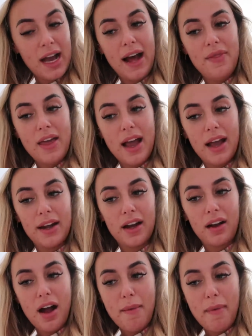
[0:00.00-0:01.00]
And then
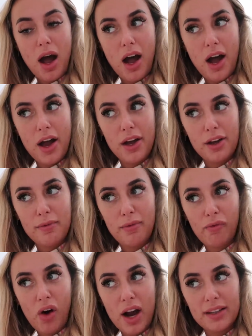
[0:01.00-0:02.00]
come home,
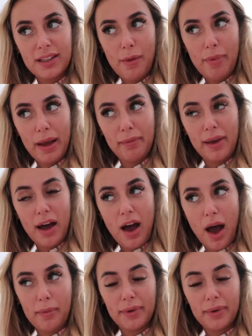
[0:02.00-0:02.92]
Ryan's going to pick me up,